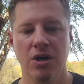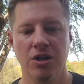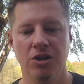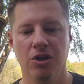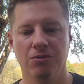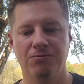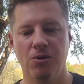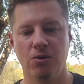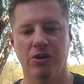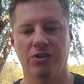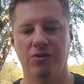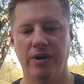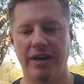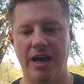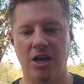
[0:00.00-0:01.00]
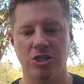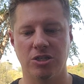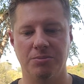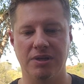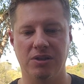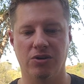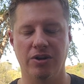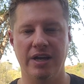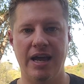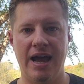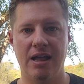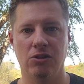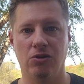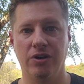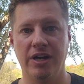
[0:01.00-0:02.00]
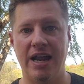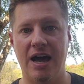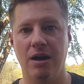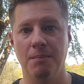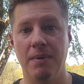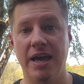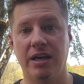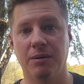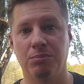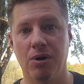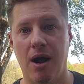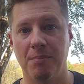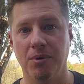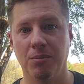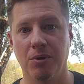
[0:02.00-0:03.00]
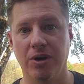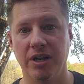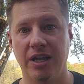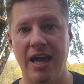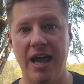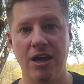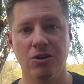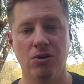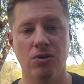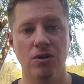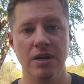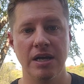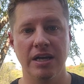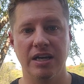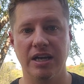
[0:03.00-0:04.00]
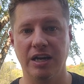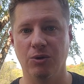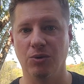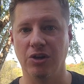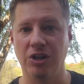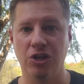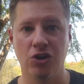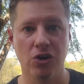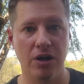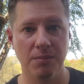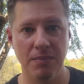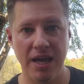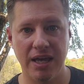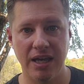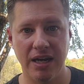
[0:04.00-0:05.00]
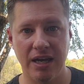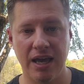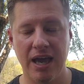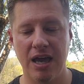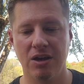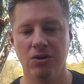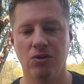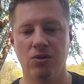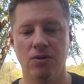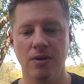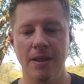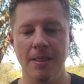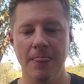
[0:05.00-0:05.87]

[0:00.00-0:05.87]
your focus right now should be learning learning how to make a proper burning candle, getting really good at making a candle,